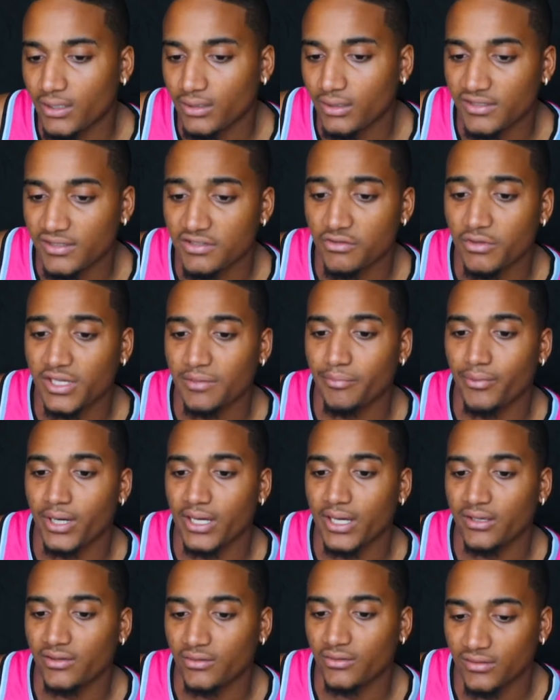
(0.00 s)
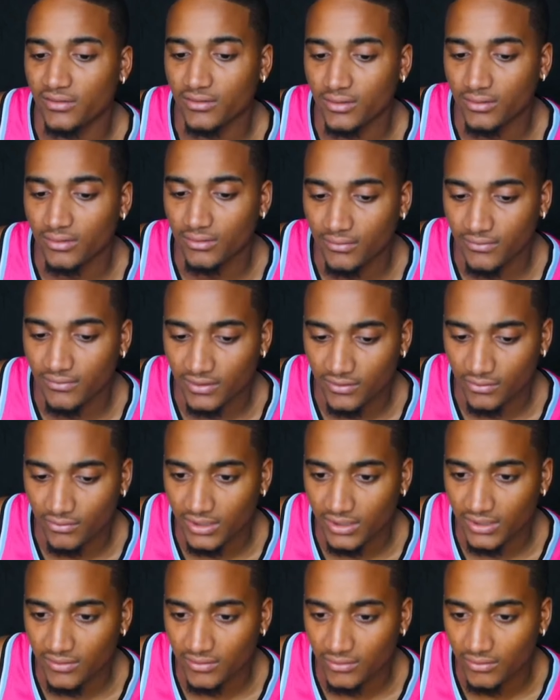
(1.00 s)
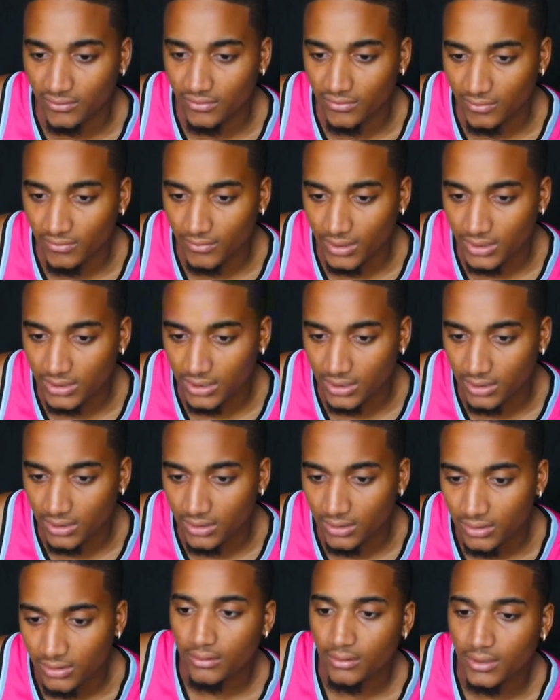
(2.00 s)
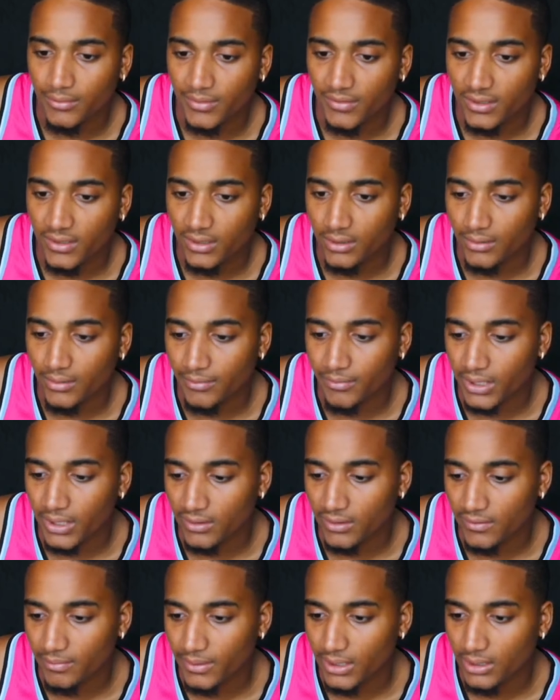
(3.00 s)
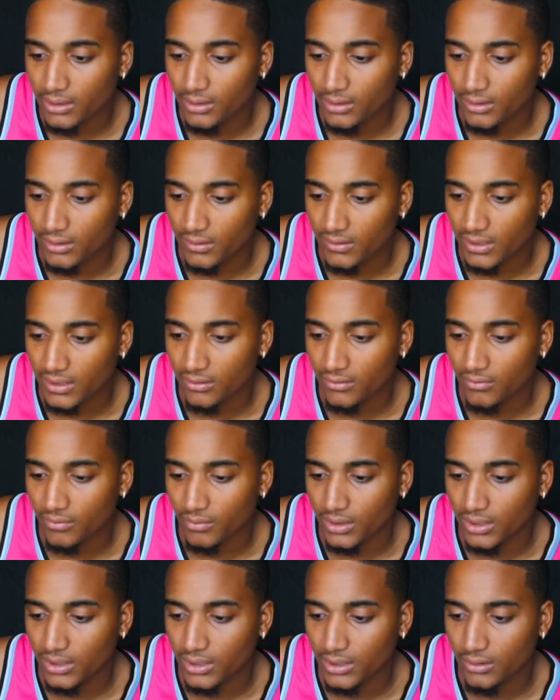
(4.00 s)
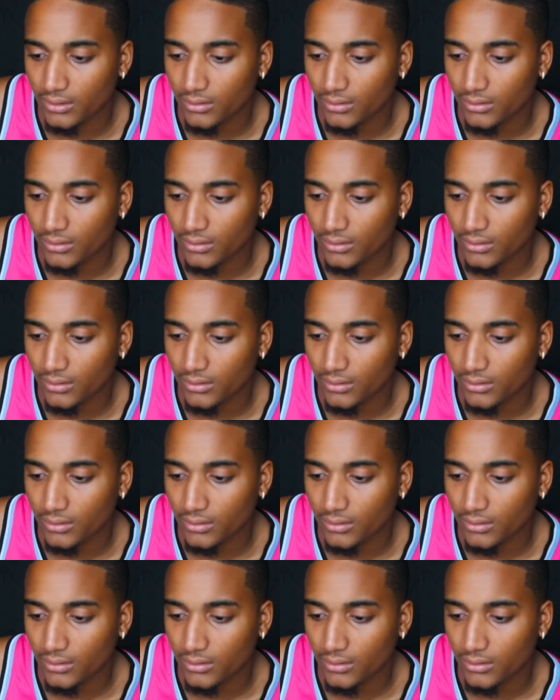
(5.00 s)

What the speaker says: It's already bright, so there's no need to do too much here. Let me turn up the brightness back, because that looks weird now.